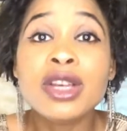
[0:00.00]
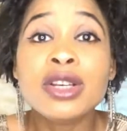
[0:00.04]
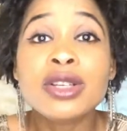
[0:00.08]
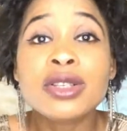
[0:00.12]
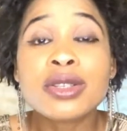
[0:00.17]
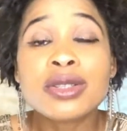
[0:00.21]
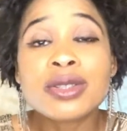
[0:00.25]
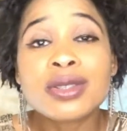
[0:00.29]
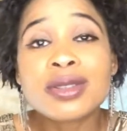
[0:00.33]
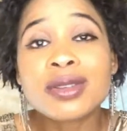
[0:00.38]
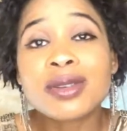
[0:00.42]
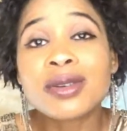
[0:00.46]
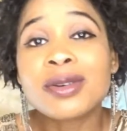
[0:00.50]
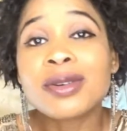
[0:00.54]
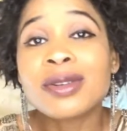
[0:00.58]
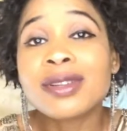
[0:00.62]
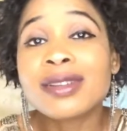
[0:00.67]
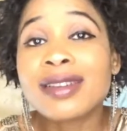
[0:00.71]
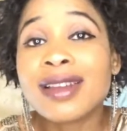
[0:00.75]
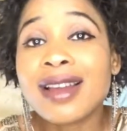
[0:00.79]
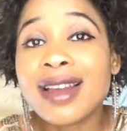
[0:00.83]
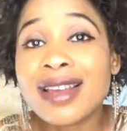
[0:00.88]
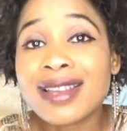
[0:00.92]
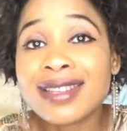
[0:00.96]
so
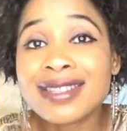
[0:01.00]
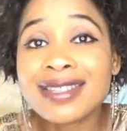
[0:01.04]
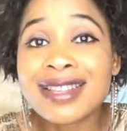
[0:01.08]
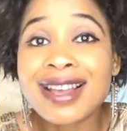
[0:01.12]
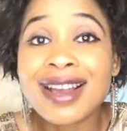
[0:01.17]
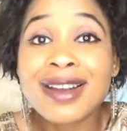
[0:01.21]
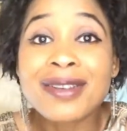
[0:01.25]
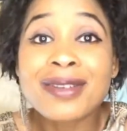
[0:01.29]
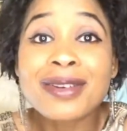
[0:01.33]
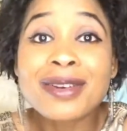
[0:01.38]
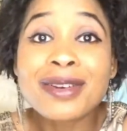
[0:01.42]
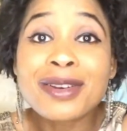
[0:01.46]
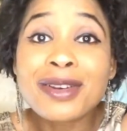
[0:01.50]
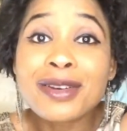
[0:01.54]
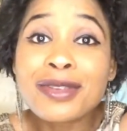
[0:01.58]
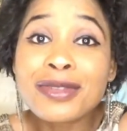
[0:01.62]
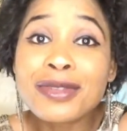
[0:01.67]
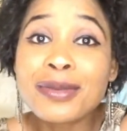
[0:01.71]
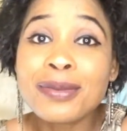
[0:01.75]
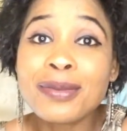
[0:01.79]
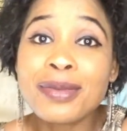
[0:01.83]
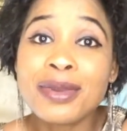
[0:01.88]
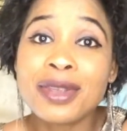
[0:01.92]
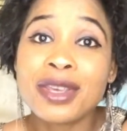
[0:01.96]
guys, I would love
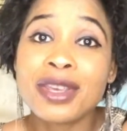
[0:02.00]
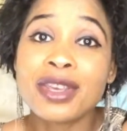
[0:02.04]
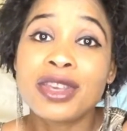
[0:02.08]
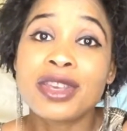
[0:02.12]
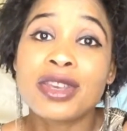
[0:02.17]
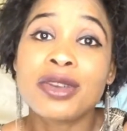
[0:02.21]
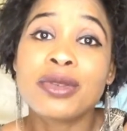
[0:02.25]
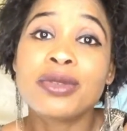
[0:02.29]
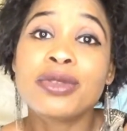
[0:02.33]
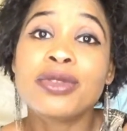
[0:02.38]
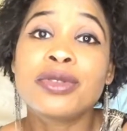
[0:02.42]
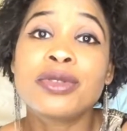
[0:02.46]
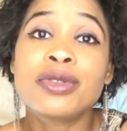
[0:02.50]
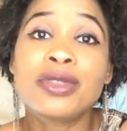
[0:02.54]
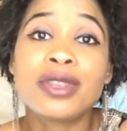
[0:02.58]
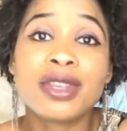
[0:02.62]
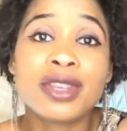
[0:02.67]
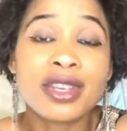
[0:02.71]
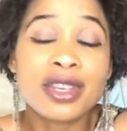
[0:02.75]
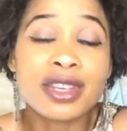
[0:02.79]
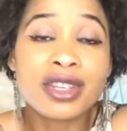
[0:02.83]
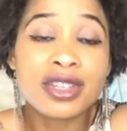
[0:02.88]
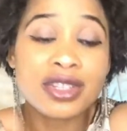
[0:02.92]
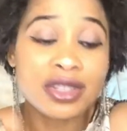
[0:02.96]
to bring you to the
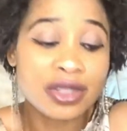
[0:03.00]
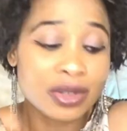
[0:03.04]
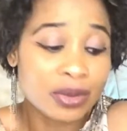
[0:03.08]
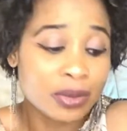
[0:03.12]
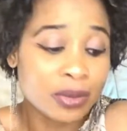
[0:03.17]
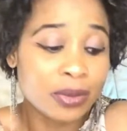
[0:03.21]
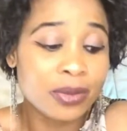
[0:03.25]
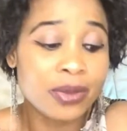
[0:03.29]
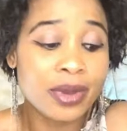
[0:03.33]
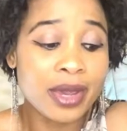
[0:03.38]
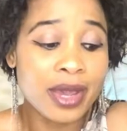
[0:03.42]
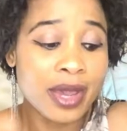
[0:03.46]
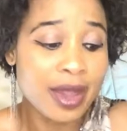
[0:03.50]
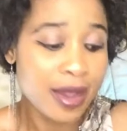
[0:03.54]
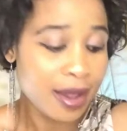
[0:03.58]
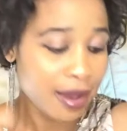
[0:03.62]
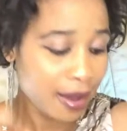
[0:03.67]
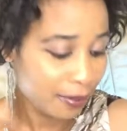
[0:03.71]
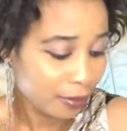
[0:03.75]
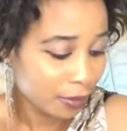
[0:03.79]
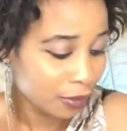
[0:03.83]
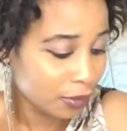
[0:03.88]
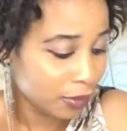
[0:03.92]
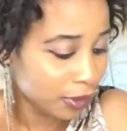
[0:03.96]
kitchen where
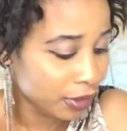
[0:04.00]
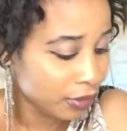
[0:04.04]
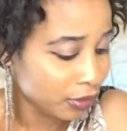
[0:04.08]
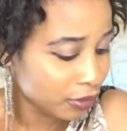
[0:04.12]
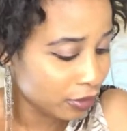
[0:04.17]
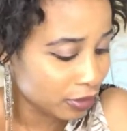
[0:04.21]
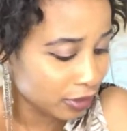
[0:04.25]
I'm going to